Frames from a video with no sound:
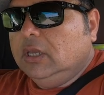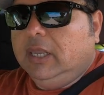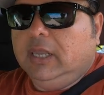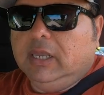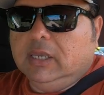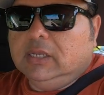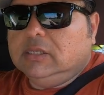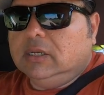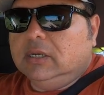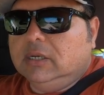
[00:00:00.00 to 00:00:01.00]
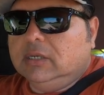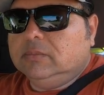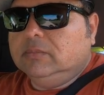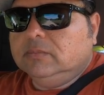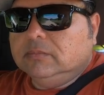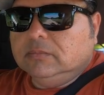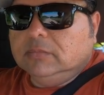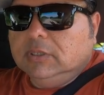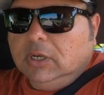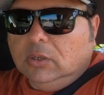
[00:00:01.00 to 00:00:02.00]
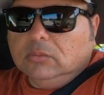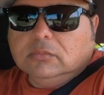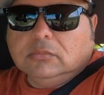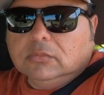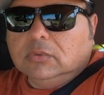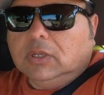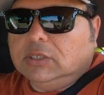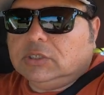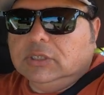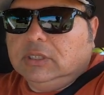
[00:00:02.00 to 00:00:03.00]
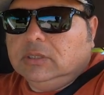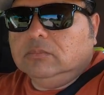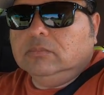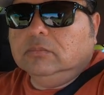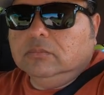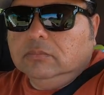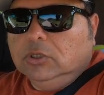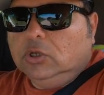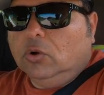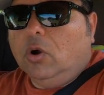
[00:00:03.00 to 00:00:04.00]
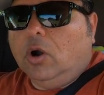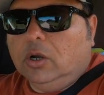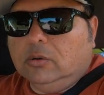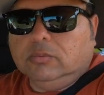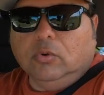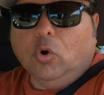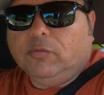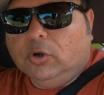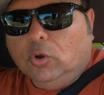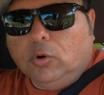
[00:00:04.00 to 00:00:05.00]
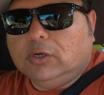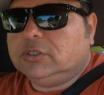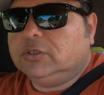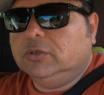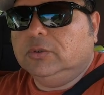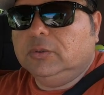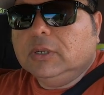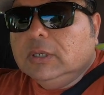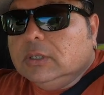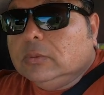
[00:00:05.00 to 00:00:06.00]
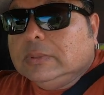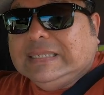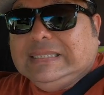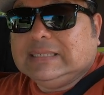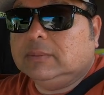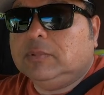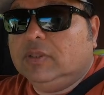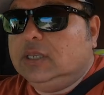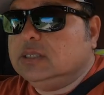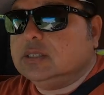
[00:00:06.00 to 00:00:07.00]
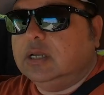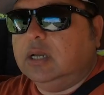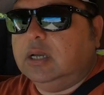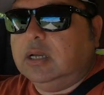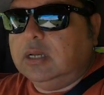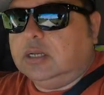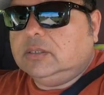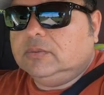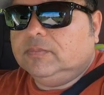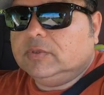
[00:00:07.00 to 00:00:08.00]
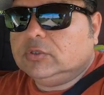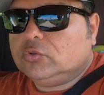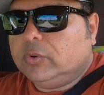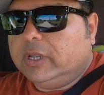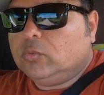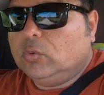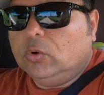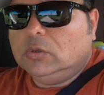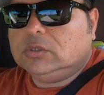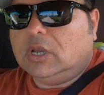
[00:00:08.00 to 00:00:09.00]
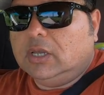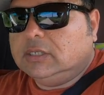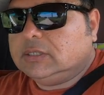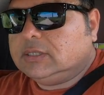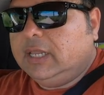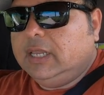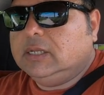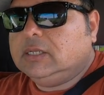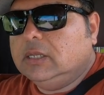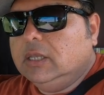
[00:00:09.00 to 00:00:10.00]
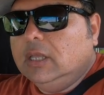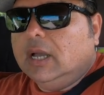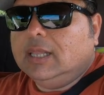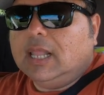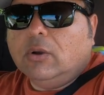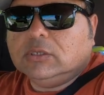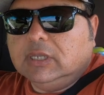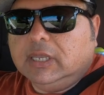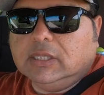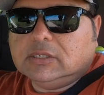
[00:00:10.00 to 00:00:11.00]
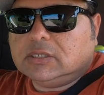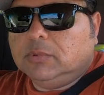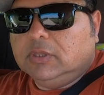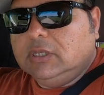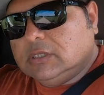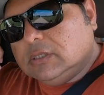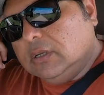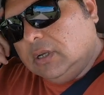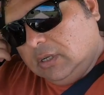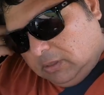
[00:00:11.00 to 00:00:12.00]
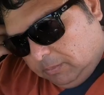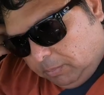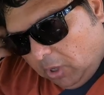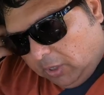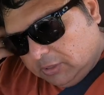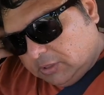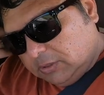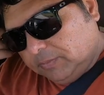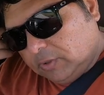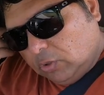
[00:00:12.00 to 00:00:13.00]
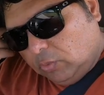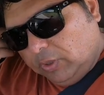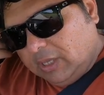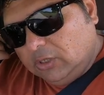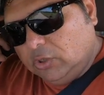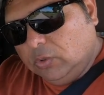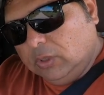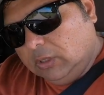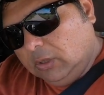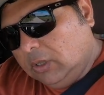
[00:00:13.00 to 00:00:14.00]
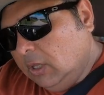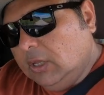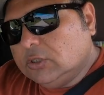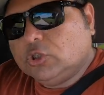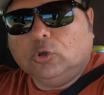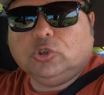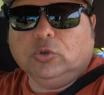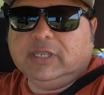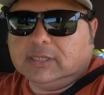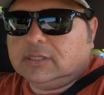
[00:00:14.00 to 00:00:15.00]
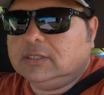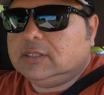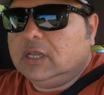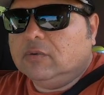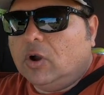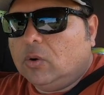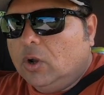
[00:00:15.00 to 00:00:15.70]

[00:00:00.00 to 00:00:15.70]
and uh, you know, I just need you know, our overlords to release some of these uh, uh, strict rules on us and allow us to get to some of these uh, parts so we can do a little social distancing of our